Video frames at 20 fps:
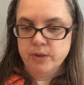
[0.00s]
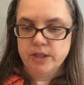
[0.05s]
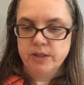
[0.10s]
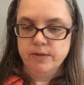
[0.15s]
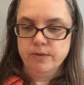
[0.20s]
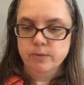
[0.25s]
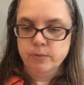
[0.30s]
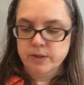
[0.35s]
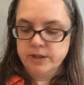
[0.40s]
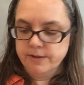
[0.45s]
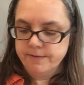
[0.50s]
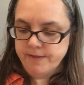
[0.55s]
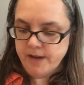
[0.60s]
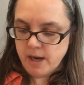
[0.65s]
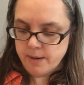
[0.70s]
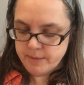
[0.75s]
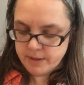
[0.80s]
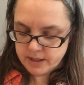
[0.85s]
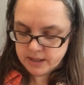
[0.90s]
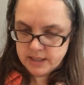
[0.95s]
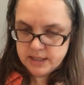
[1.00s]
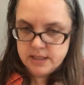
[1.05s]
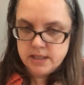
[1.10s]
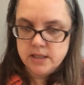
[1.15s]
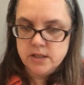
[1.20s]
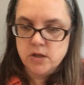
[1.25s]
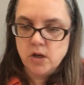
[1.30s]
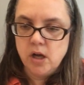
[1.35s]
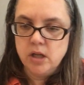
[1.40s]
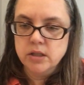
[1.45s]
with the, with the fabric.
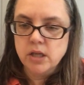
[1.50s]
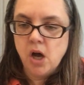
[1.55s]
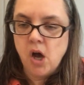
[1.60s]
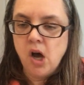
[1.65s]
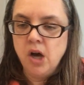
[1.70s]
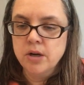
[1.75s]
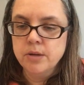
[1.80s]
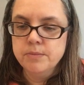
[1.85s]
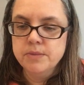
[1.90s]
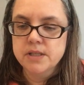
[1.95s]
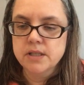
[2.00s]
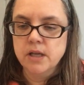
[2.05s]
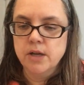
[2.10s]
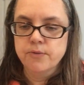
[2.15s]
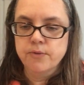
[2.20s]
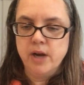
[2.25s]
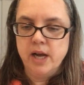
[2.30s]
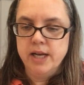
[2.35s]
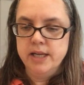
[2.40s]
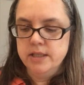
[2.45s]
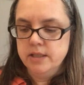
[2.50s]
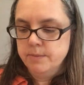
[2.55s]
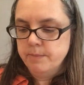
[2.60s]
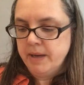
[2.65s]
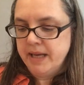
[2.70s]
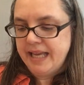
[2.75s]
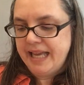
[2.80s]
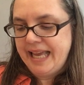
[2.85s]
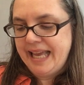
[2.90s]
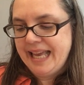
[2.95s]
This is called Autumn Sunrise
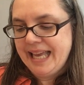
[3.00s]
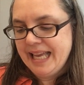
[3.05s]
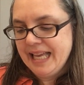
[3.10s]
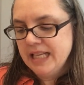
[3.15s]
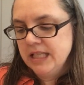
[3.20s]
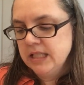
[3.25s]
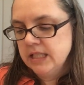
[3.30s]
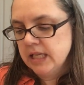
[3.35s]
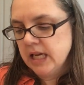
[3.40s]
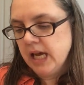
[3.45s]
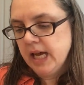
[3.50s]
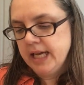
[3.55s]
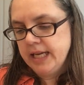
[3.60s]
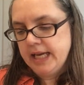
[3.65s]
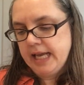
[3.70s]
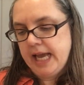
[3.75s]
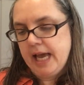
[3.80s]
by Hand Dyed